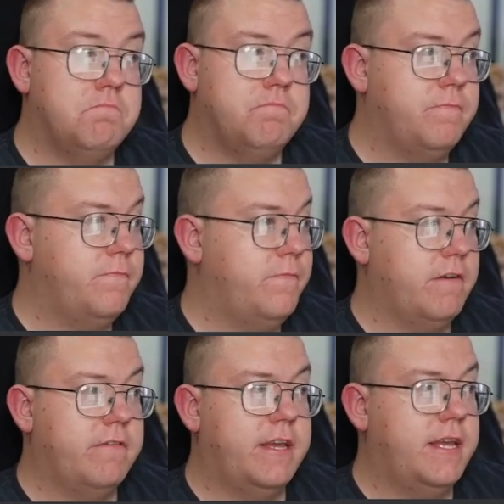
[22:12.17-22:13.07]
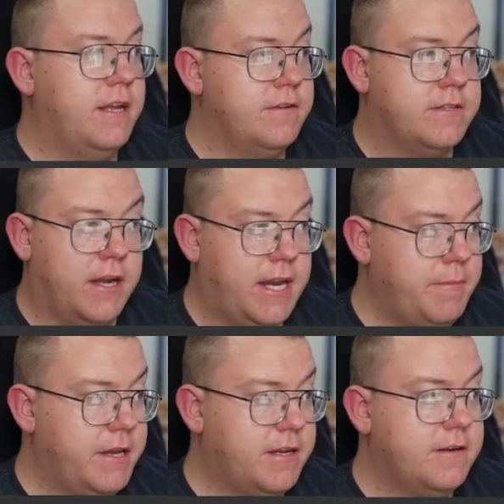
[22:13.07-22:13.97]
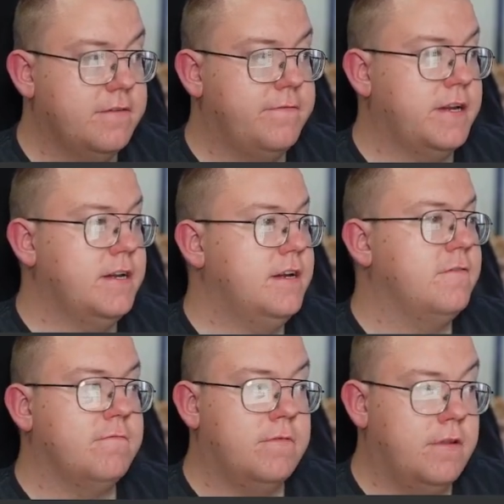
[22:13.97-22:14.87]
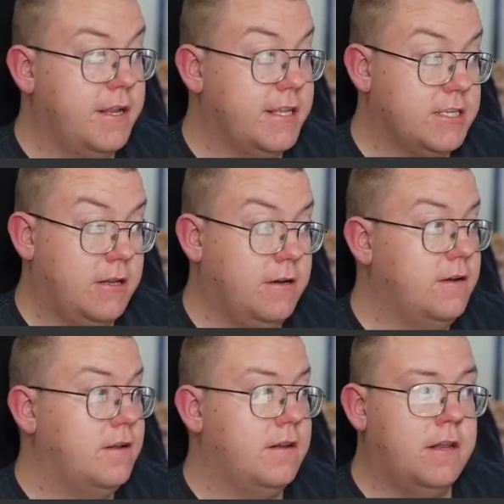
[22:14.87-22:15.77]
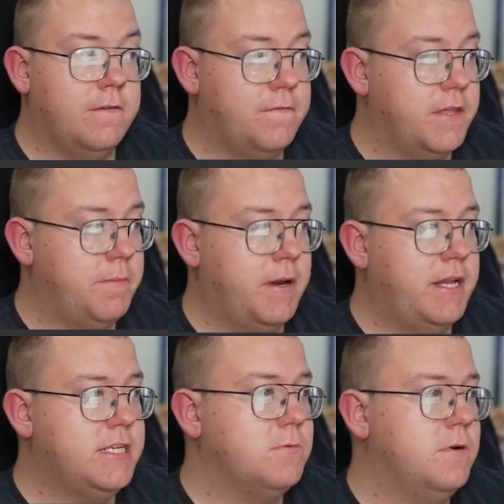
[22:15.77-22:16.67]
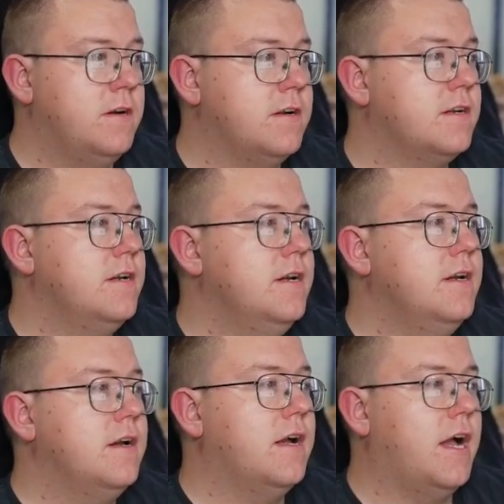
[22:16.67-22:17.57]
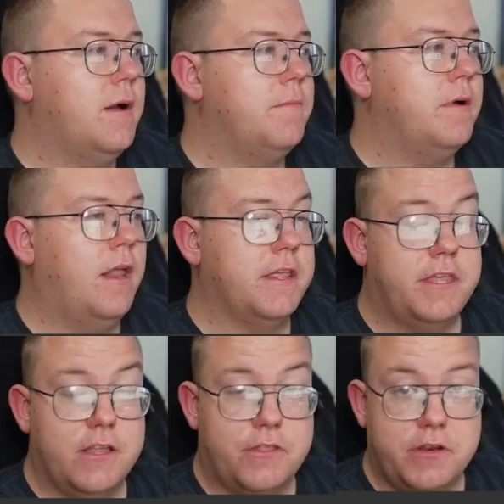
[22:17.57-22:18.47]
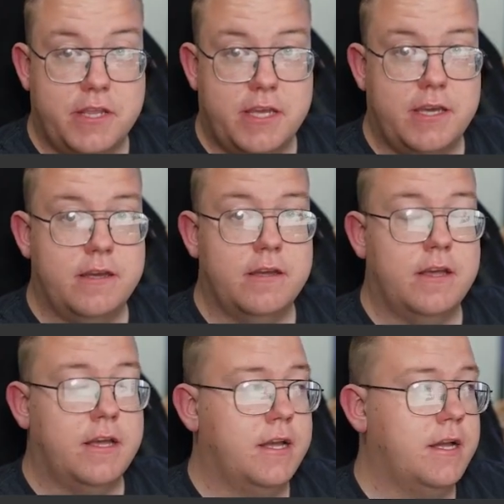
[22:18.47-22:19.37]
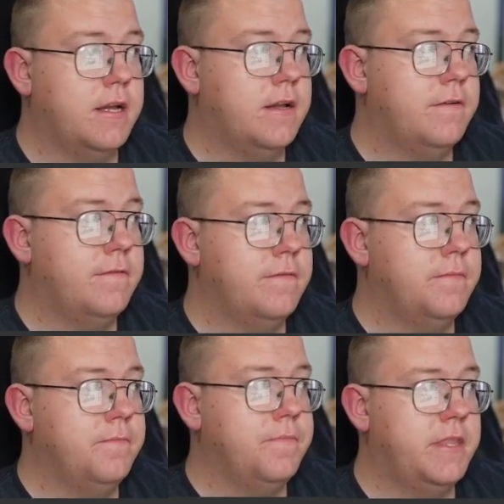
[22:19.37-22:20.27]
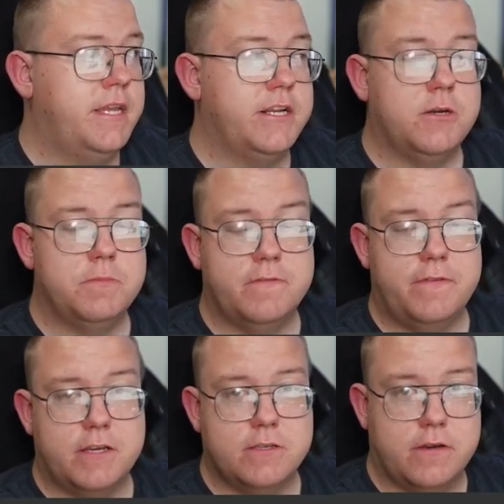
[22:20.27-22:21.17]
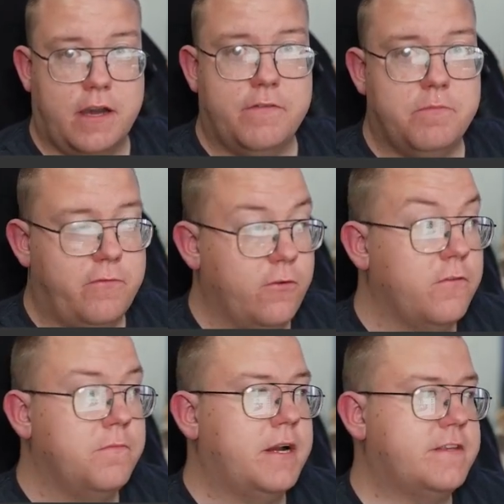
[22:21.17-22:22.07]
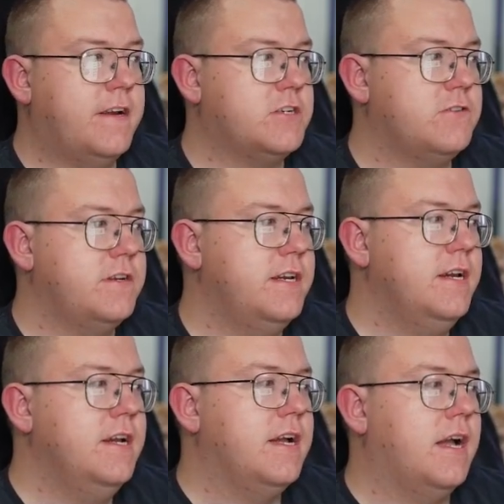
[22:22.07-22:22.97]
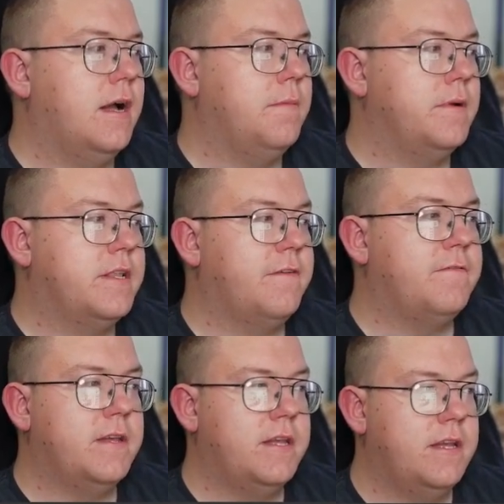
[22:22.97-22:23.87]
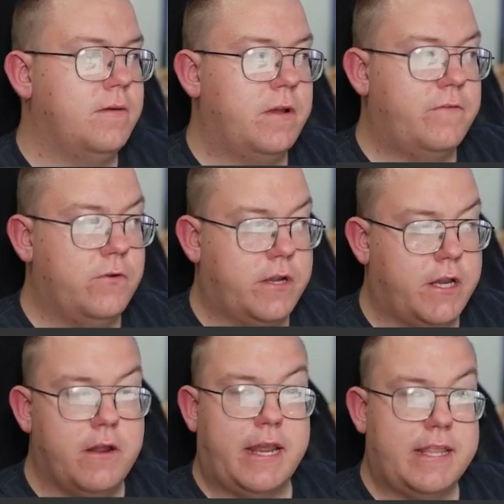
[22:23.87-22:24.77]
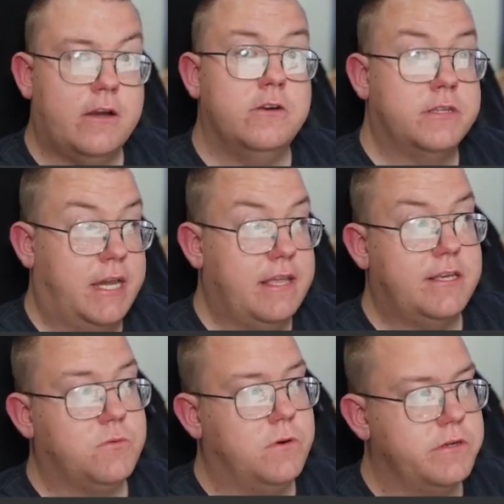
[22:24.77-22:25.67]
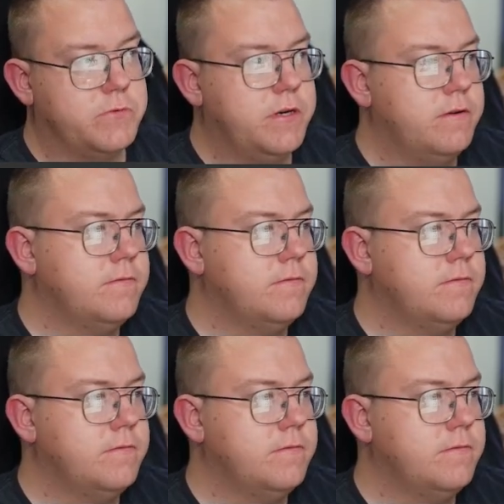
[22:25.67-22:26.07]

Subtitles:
Very dynamic figure. Like this a lot. Love the base work. Like the other Neo Automata figures we covered before from Max Factory. Definitely, if you're going to get those, get this one as well.